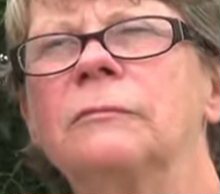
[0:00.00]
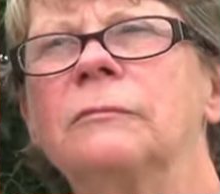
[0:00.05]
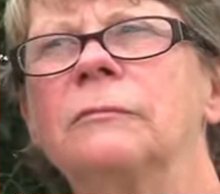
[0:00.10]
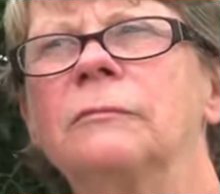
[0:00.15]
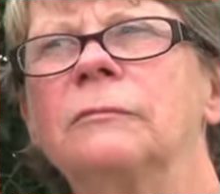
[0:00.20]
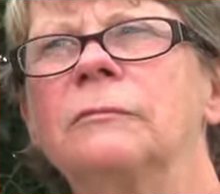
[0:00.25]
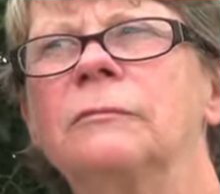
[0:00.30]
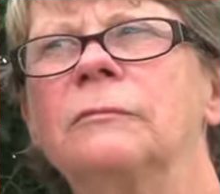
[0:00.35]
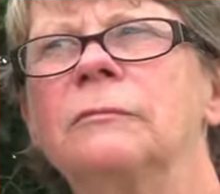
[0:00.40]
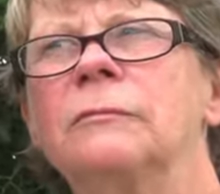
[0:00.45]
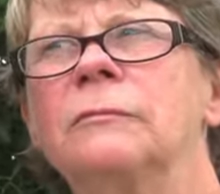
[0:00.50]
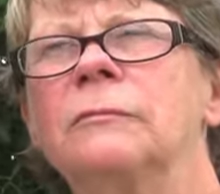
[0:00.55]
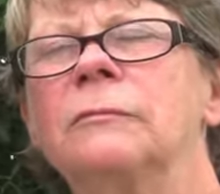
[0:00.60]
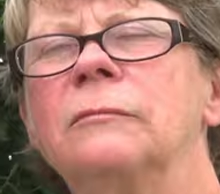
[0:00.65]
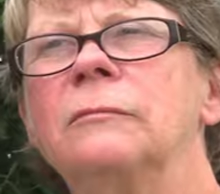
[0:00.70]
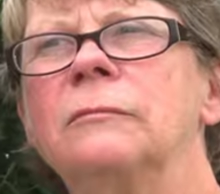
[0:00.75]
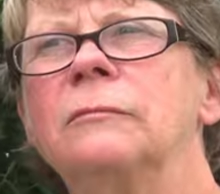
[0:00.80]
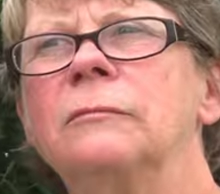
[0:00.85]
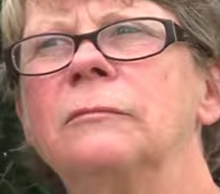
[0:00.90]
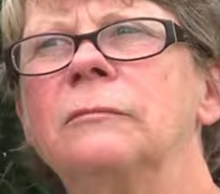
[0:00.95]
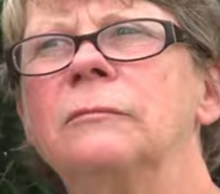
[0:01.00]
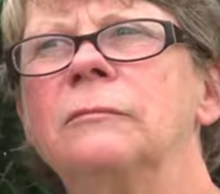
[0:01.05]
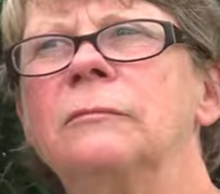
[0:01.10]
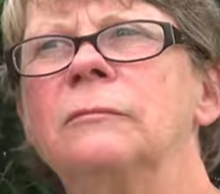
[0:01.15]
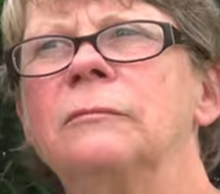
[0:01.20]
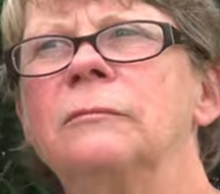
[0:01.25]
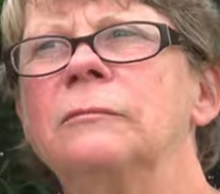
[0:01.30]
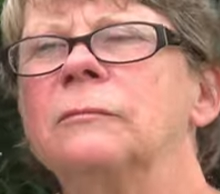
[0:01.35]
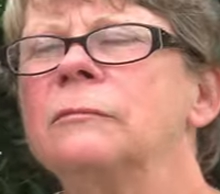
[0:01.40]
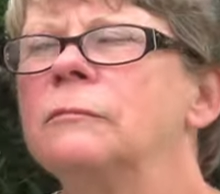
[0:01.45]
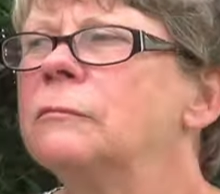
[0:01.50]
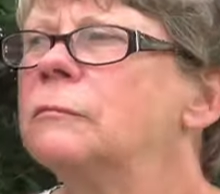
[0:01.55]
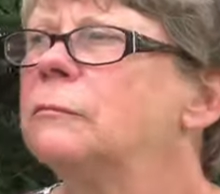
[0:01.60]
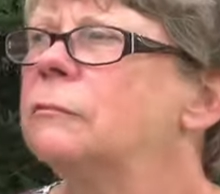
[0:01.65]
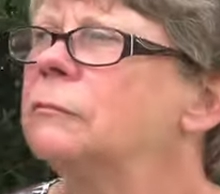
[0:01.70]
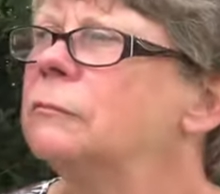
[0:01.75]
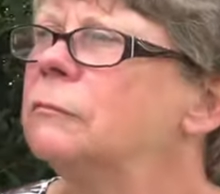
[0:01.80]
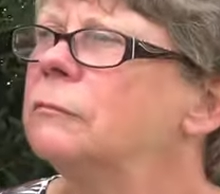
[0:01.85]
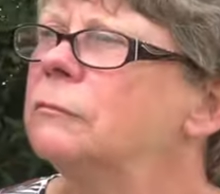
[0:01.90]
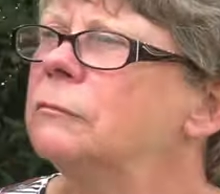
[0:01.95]

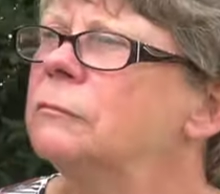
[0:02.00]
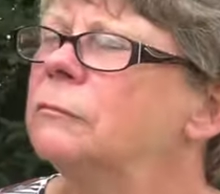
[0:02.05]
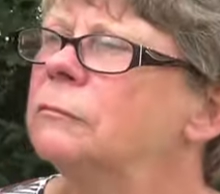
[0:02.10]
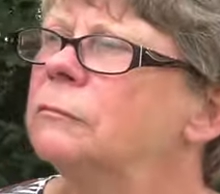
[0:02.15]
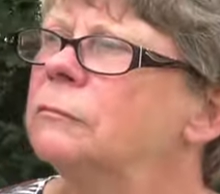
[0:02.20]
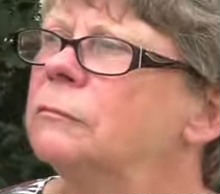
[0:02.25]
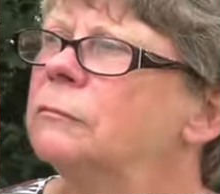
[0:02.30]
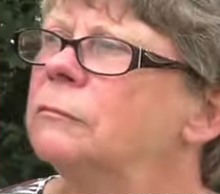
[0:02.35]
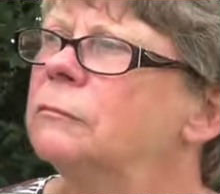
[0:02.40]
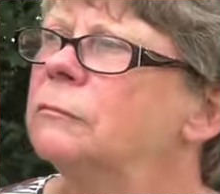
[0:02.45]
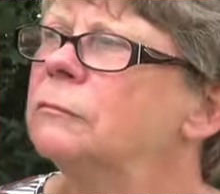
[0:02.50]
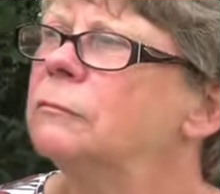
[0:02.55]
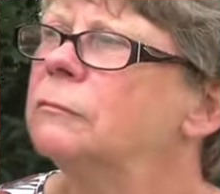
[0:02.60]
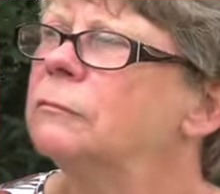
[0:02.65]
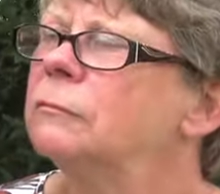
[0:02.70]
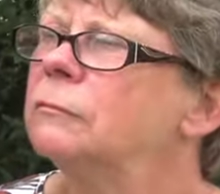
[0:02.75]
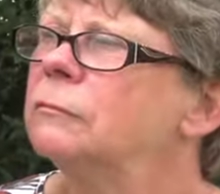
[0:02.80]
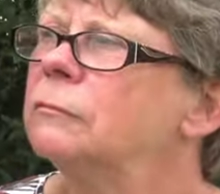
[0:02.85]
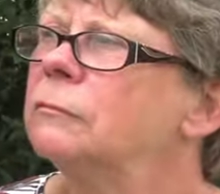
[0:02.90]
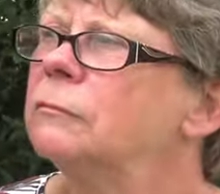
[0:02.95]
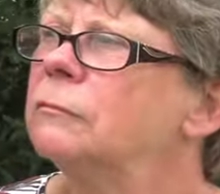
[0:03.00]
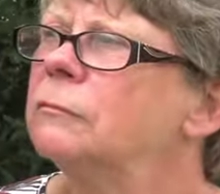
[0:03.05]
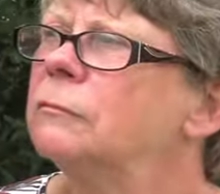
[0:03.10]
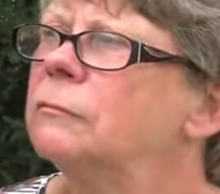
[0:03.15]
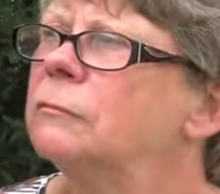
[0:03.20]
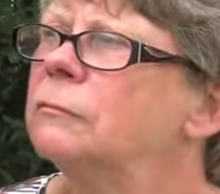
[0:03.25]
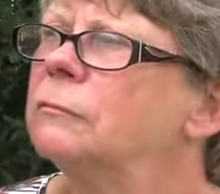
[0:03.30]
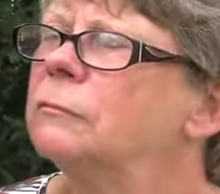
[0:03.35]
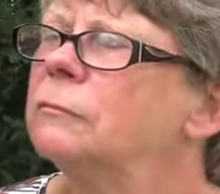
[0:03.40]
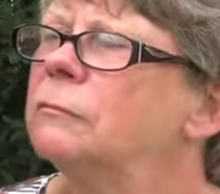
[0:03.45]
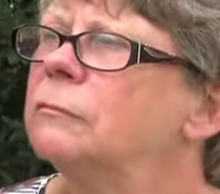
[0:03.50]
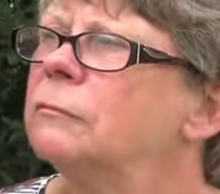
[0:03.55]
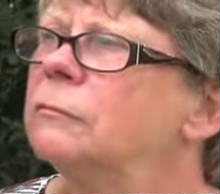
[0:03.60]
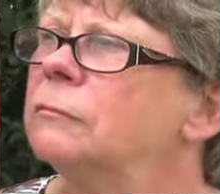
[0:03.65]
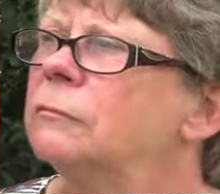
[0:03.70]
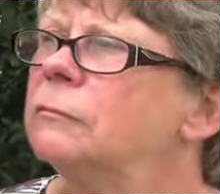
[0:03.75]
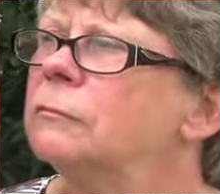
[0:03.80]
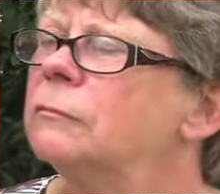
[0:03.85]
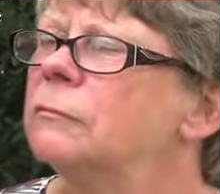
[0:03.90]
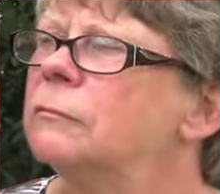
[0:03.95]

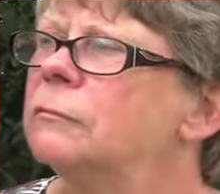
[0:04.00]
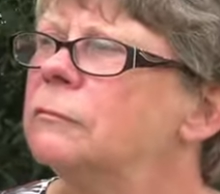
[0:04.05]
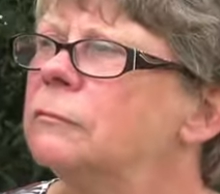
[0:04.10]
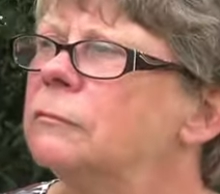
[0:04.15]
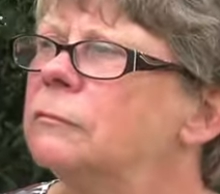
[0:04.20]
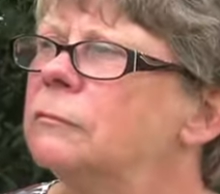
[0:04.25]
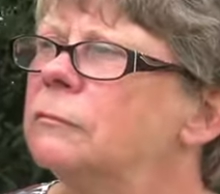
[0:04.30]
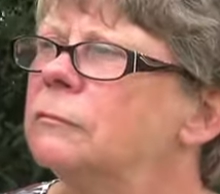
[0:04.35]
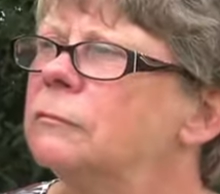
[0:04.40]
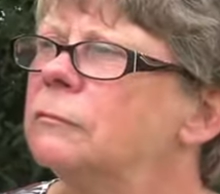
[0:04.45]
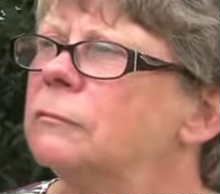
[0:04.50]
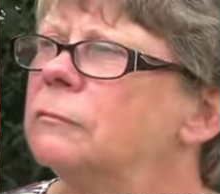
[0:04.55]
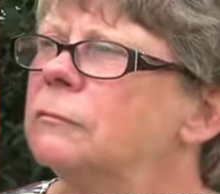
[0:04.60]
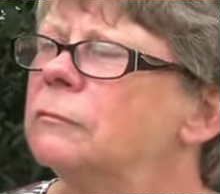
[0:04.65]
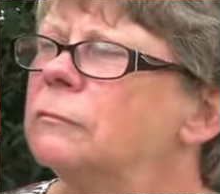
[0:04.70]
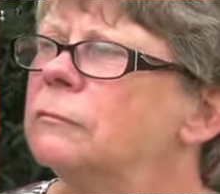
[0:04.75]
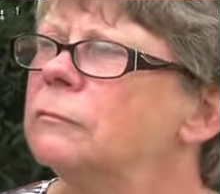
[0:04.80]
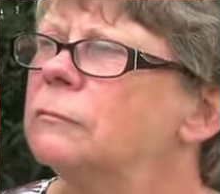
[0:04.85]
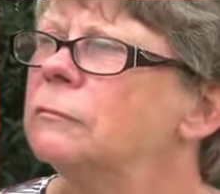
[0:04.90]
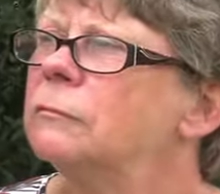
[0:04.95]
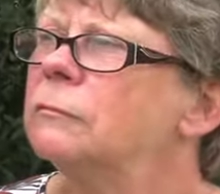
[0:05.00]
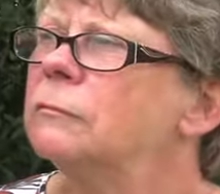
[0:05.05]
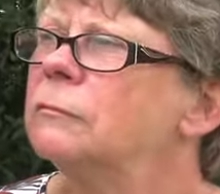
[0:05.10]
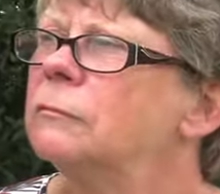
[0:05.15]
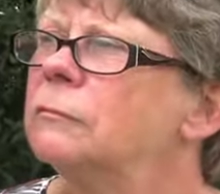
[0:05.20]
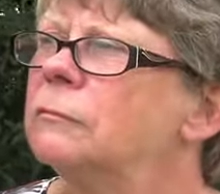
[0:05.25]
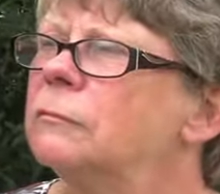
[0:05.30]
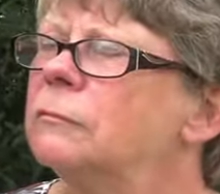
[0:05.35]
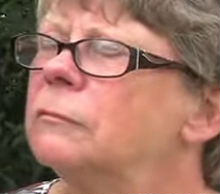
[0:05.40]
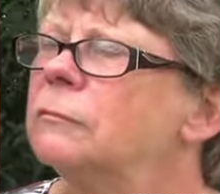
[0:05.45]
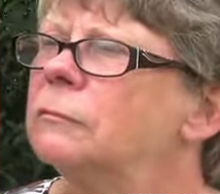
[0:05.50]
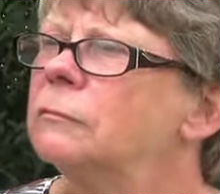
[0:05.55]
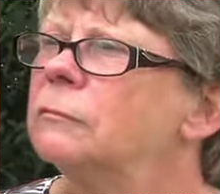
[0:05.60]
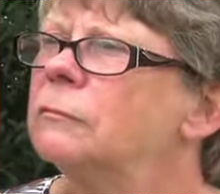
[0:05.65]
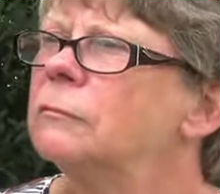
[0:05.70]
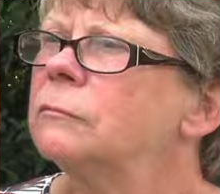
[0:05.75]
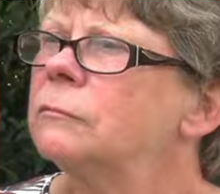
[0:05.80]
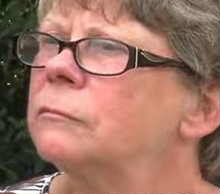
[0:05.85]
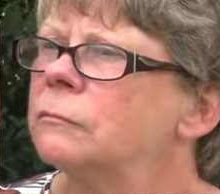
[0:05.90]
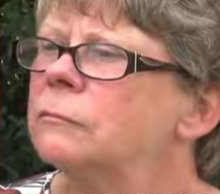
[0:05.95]

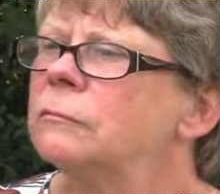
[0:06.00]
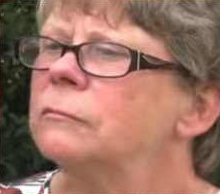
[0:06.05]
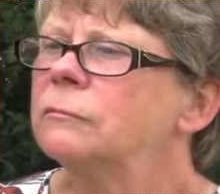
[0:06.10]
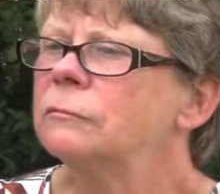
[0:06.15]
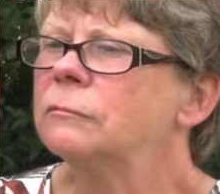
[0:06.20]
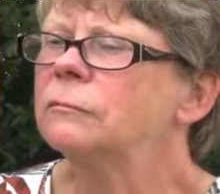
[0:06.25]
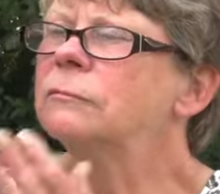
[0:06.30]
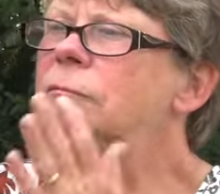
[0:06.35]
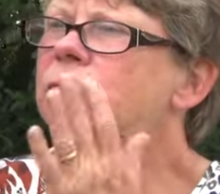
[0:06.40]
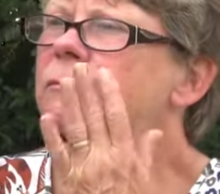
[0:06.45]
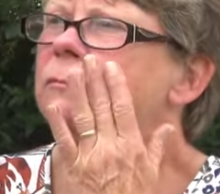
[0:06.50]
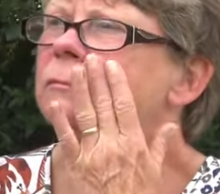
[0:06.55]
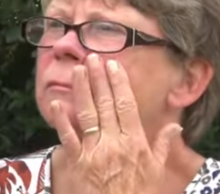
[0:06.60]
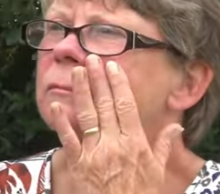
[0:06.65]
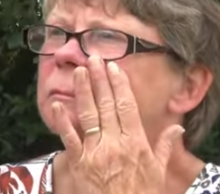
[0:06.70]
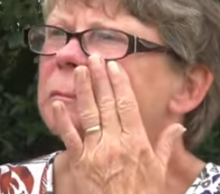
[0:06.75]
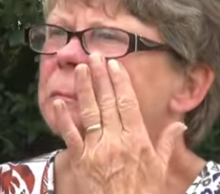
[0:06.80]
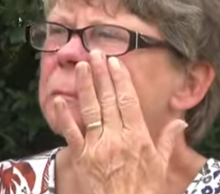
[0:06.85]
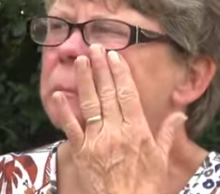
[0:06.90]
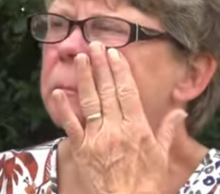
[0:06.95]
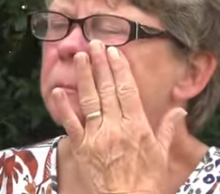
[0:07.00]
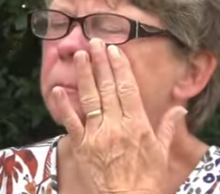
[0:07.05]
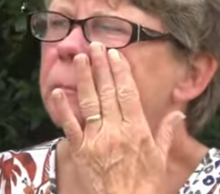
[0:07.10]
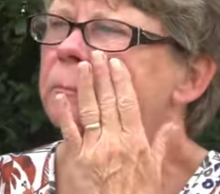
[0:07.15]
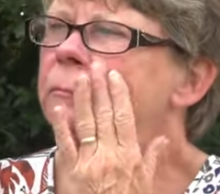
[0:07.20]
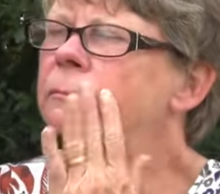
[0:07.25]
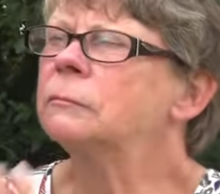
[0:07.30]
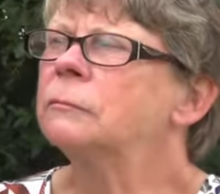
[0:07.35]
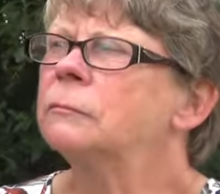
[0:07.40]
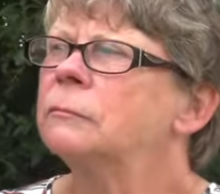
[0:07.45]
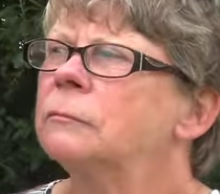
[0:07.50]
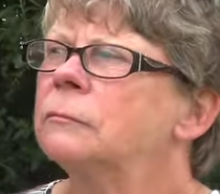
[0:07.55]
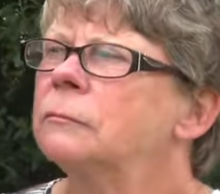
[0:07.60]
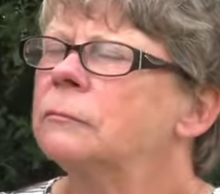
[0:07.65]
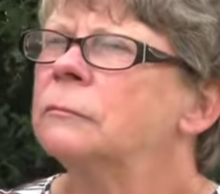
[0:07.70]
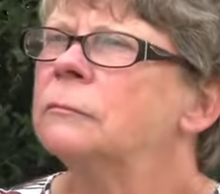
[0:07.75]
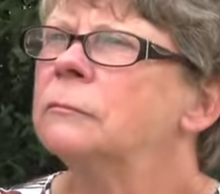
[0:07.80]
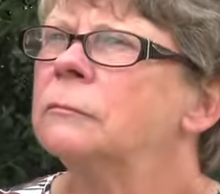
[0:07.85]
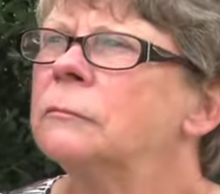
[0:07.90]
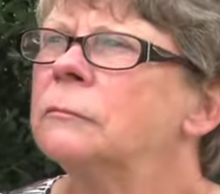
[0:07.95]
[no speech]